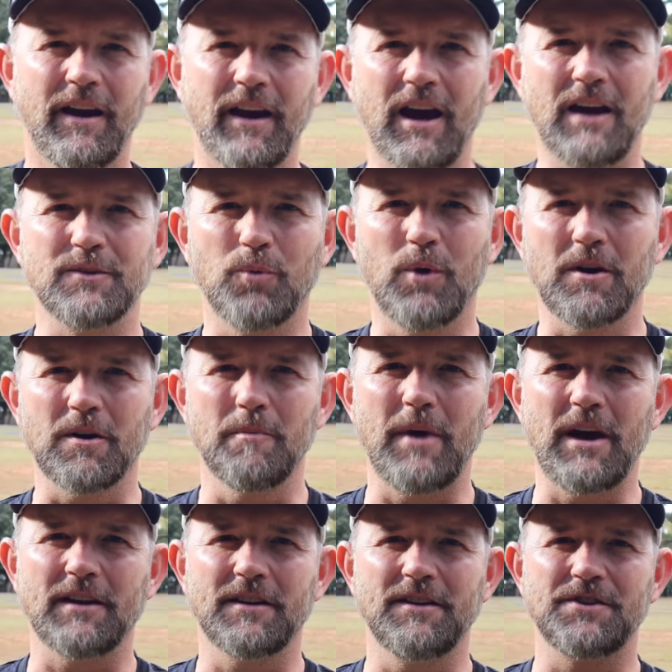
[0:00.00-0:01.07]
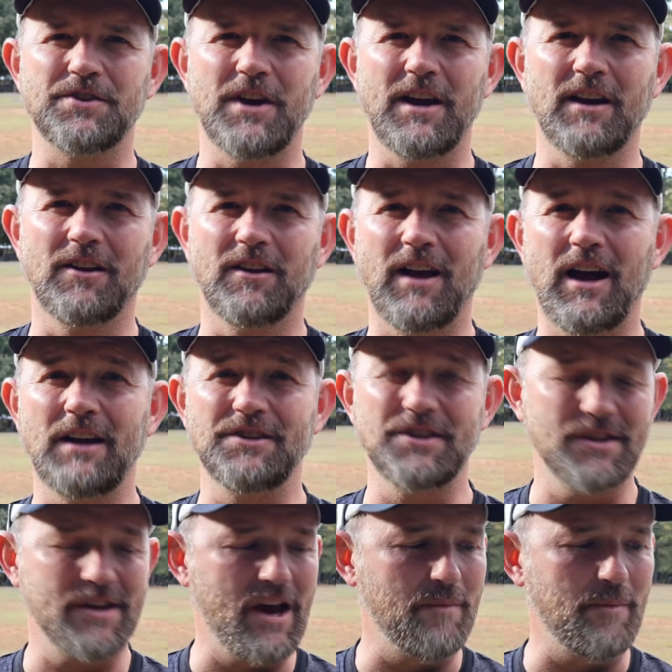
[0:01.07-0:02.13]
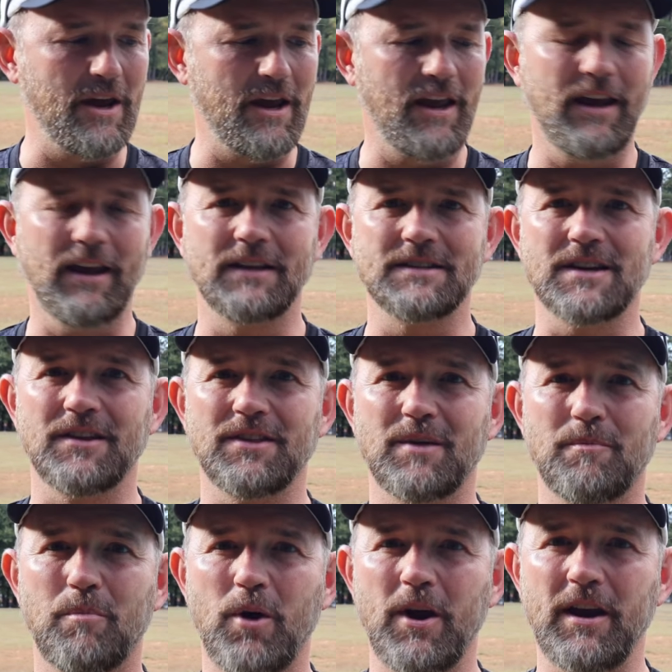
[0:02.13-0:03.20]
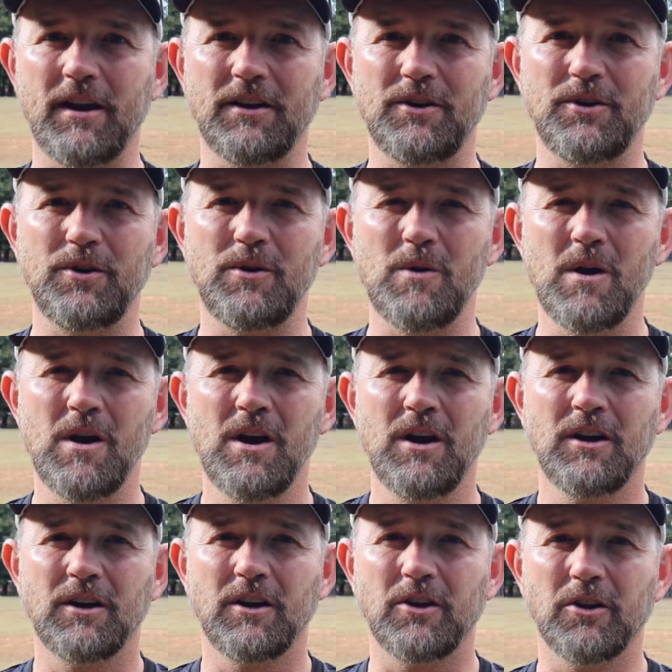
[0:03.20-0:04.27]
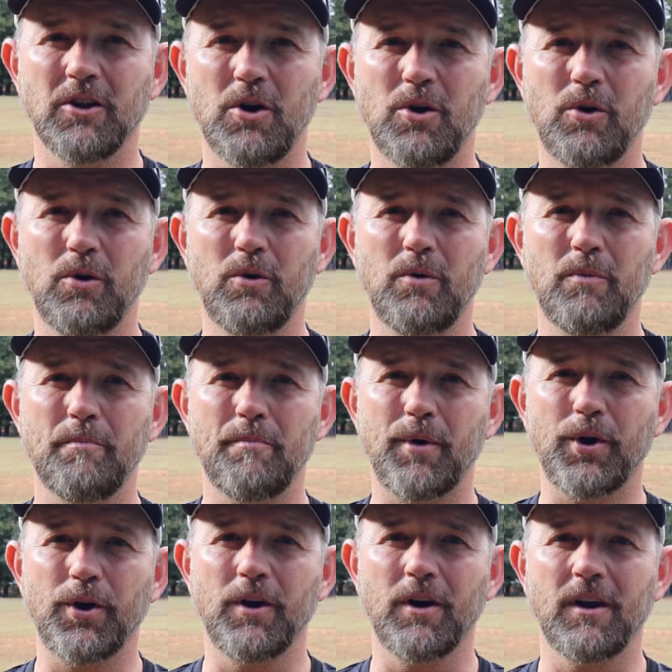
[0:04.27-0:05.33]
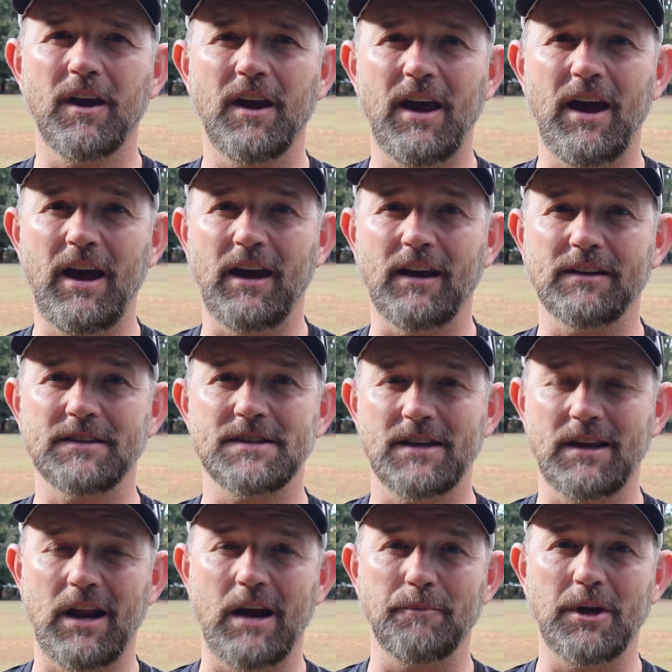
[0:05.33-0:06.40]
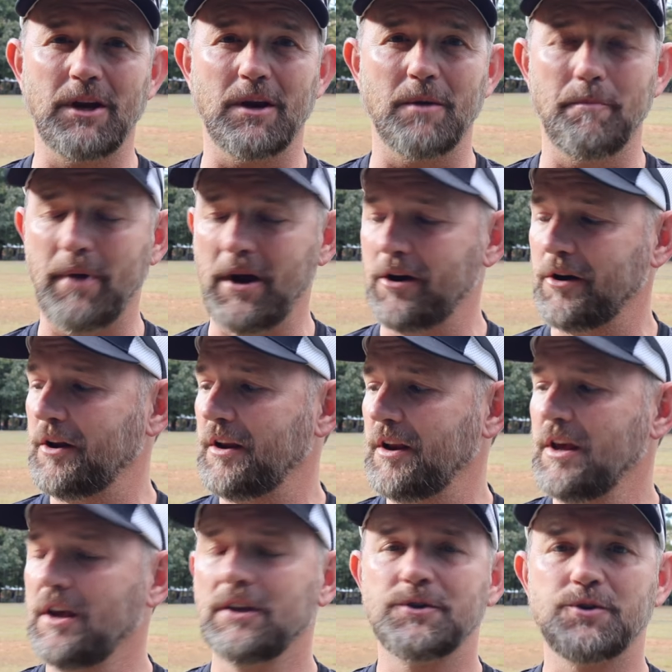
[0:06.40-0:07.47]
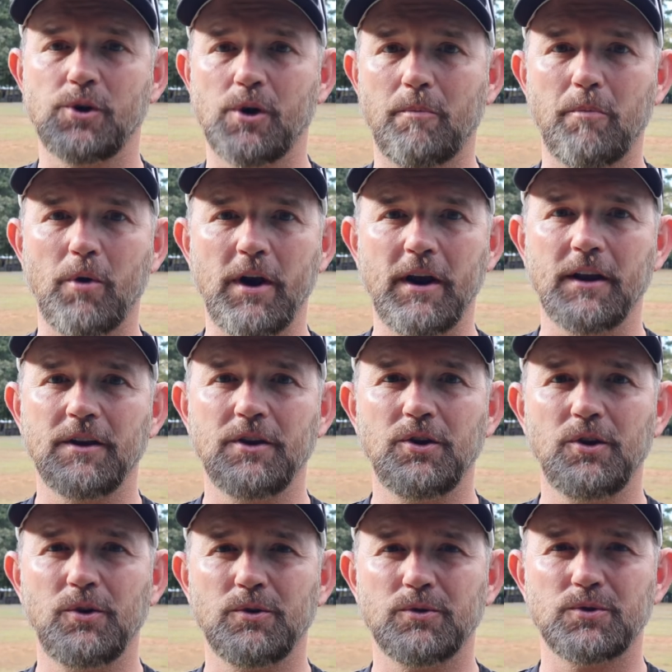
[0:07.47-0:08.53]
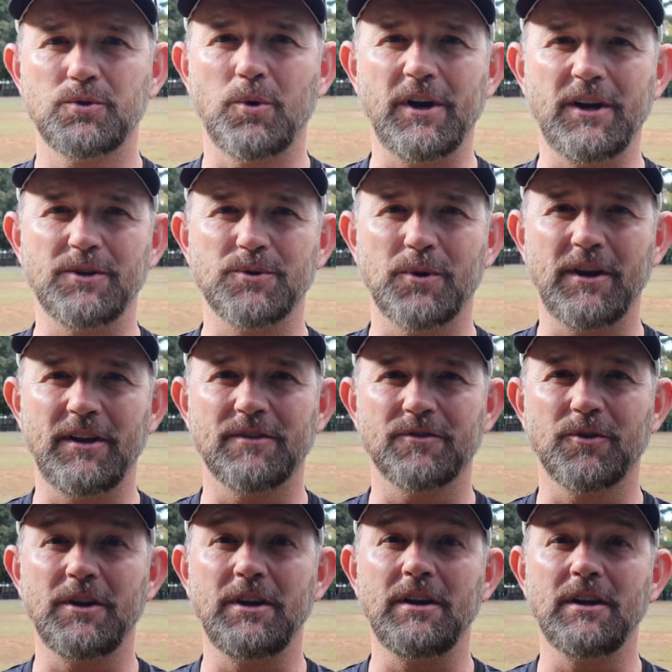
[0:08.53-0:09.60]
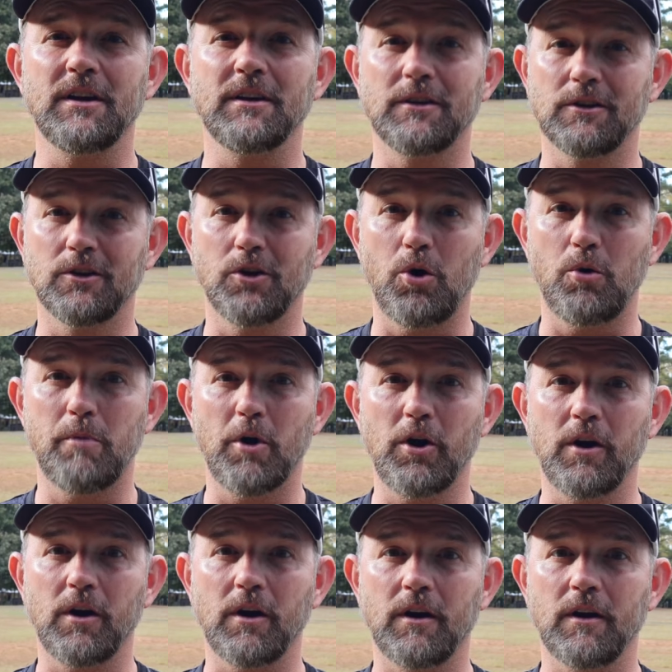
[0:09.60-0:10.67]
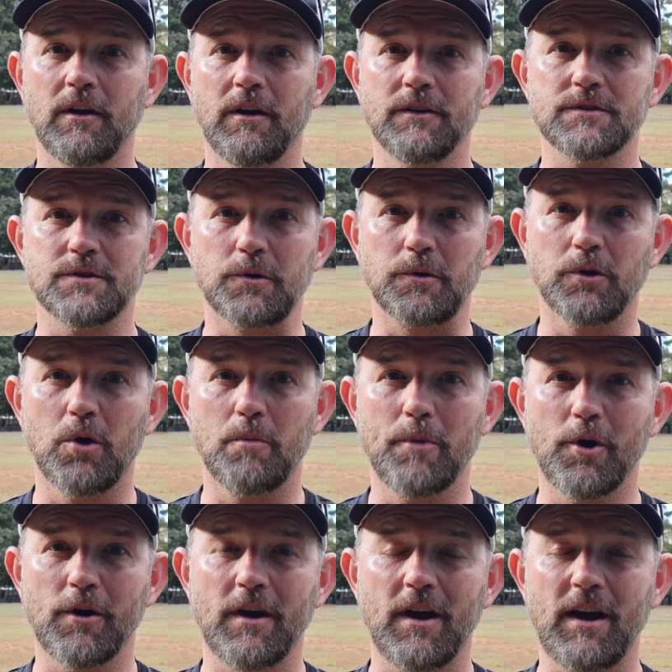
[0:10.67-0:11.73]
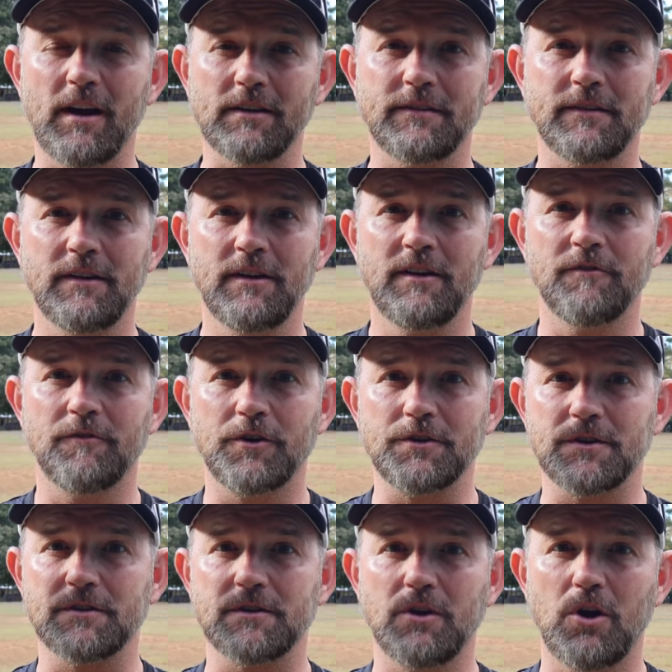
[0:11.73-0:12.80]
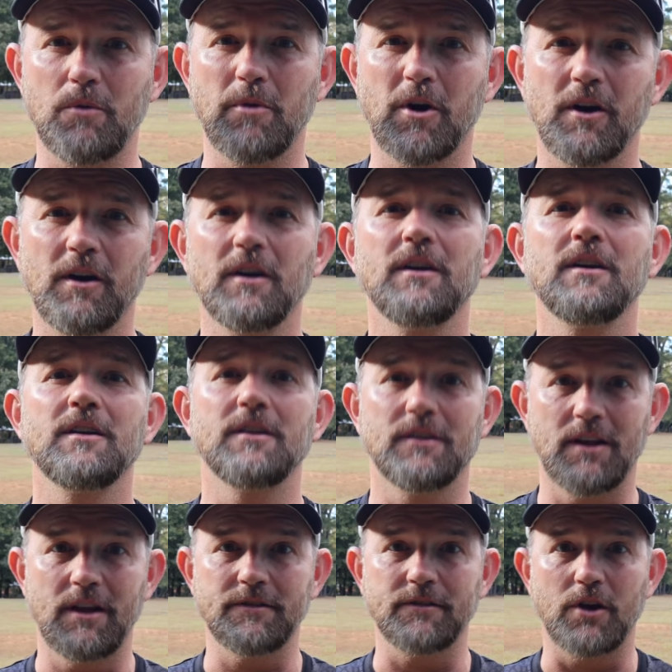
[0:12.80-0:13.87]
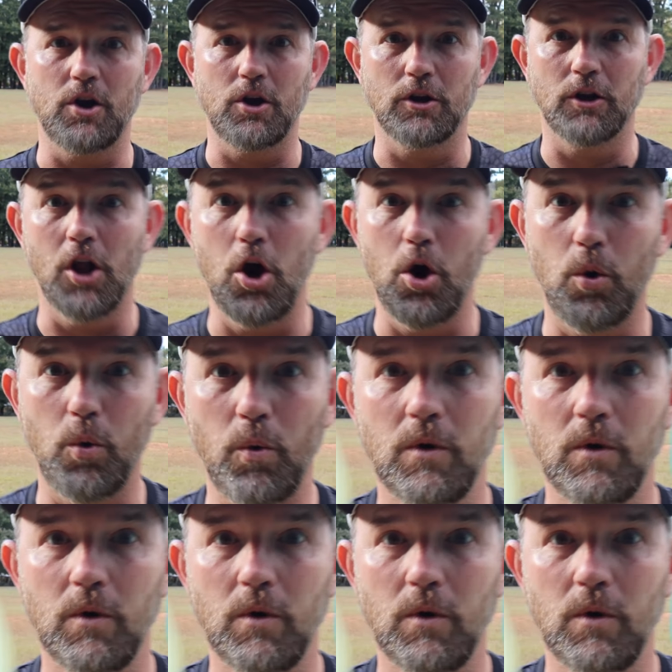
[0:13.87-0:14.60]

Hey guys, welcome back to the channel. I just got my hands on the brand new Glow BeRG X, and I'm gonna compare it to a brand new 2023 Glow BeRG. So Glow BeRG X versus Glow BeRG, let's glow.